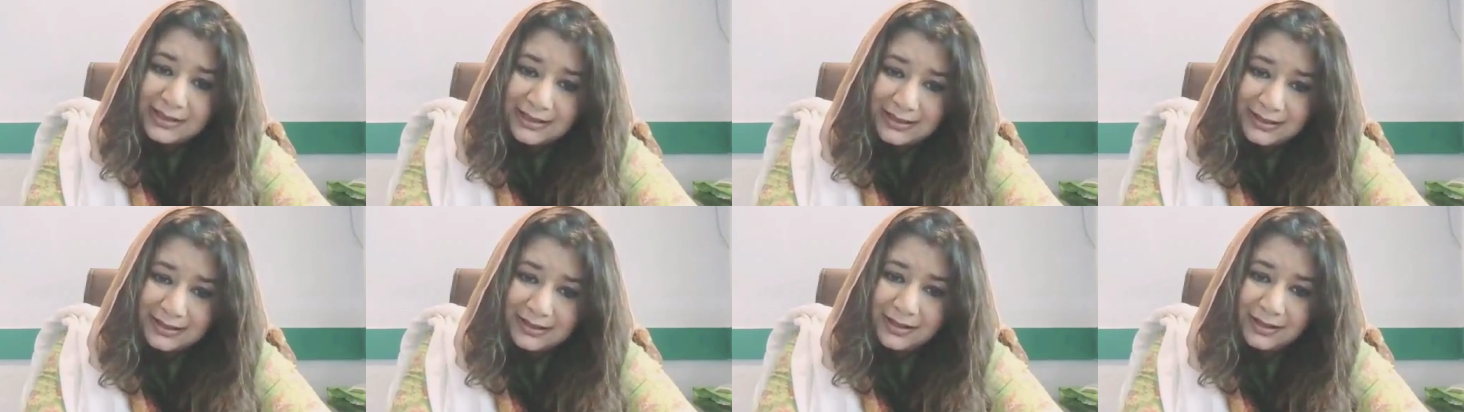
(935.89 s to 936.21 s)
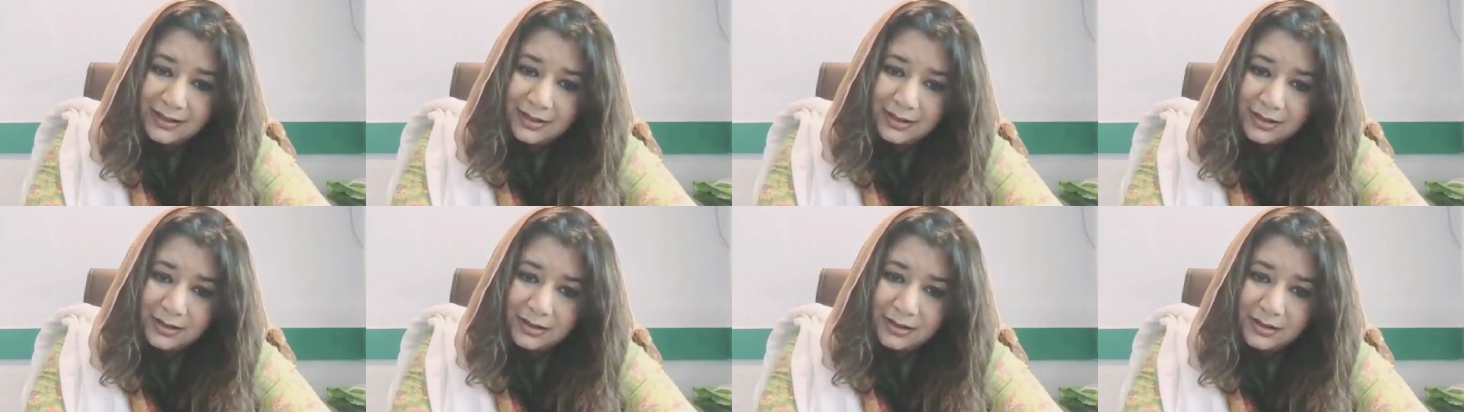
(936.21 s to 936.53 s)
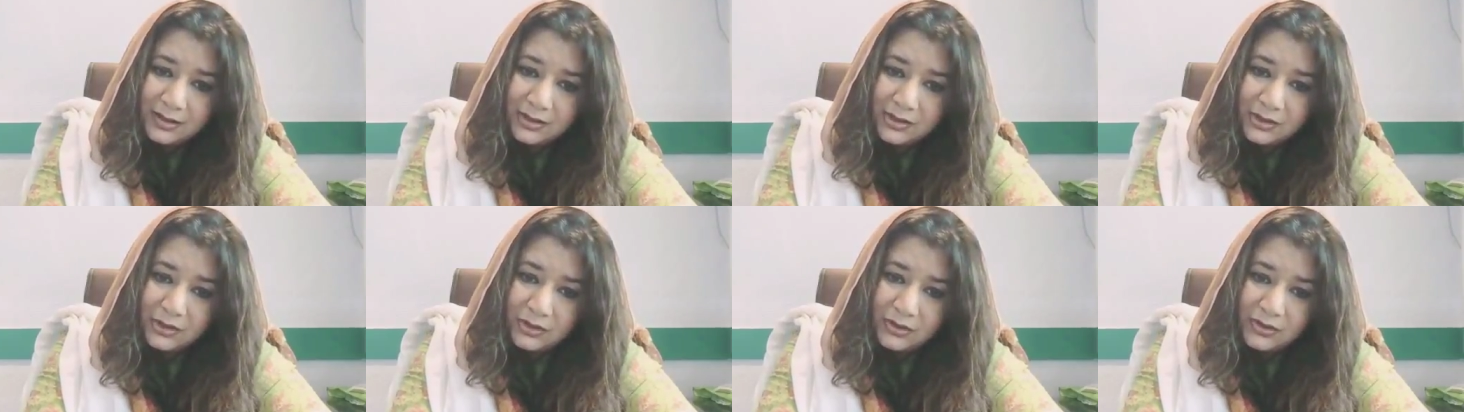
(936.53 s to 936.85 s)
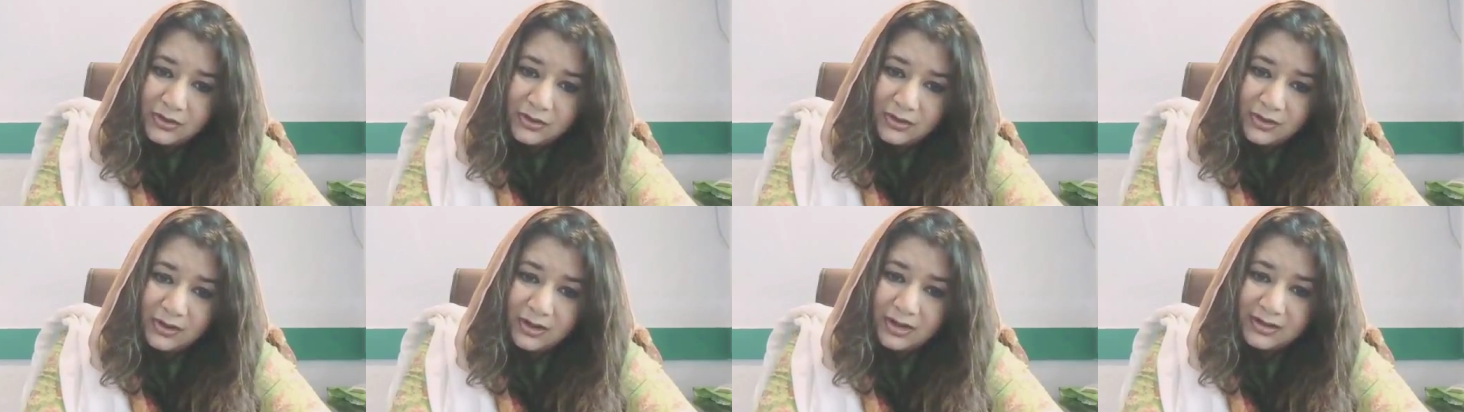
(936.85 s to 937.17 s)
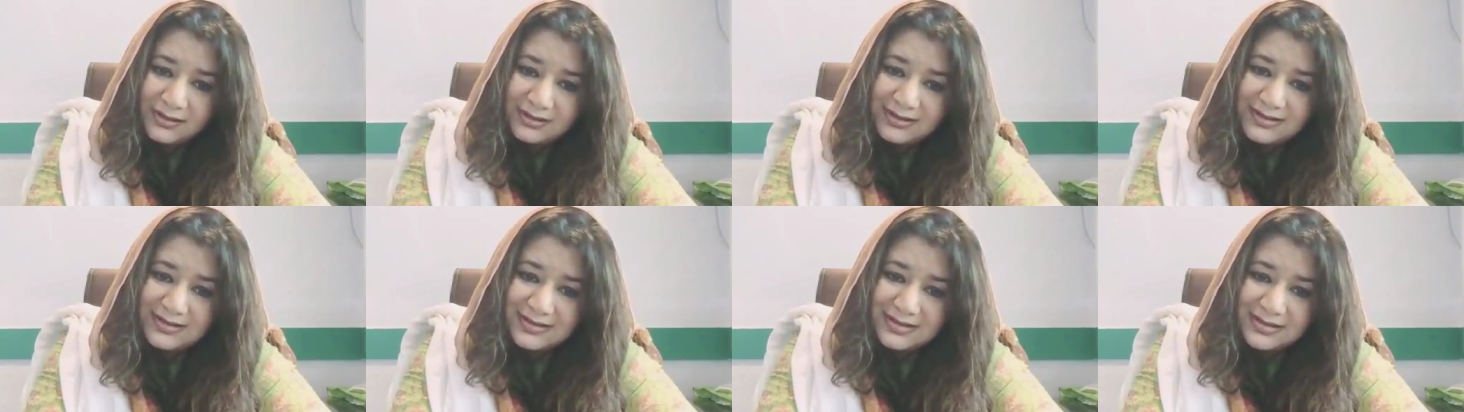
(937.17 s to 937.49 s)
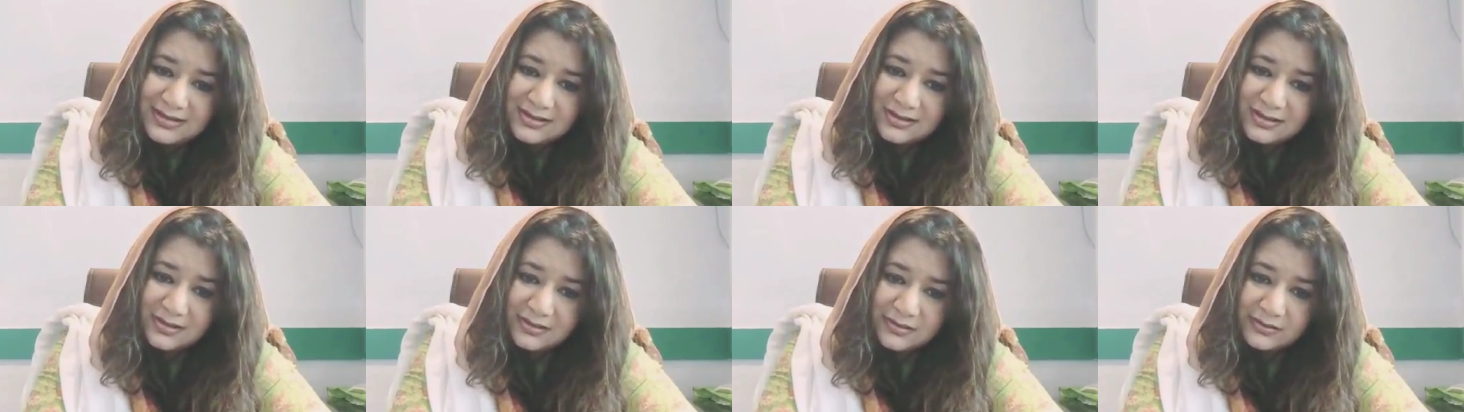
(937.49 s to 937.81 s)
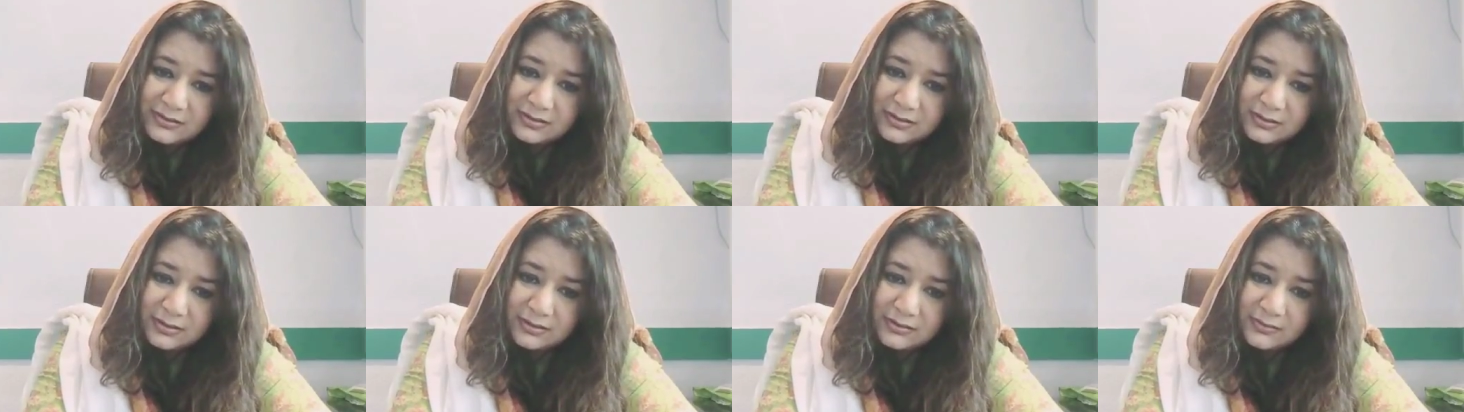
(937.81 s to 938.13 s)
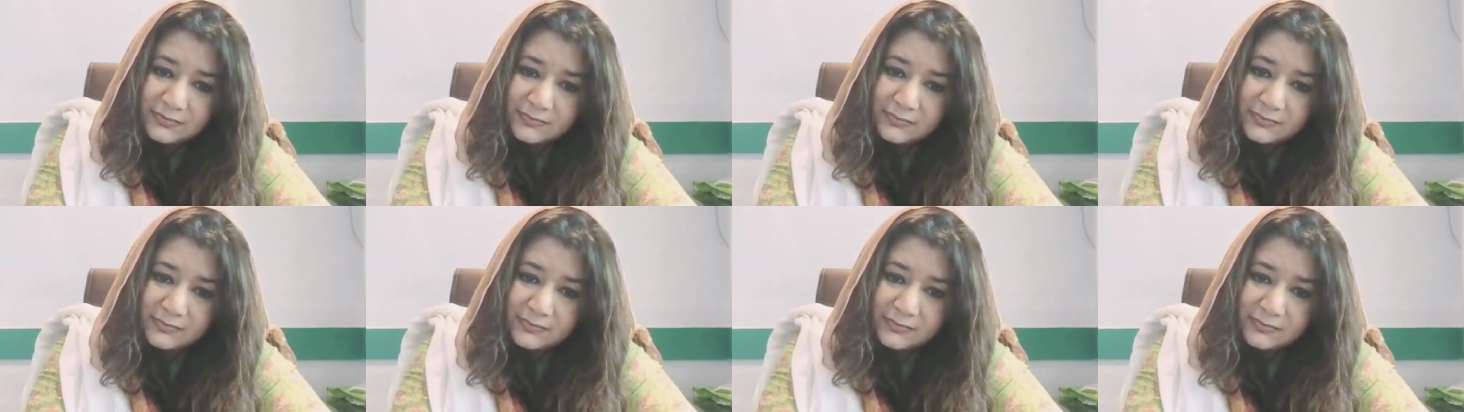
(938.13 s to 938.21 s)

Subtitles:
killing all these children.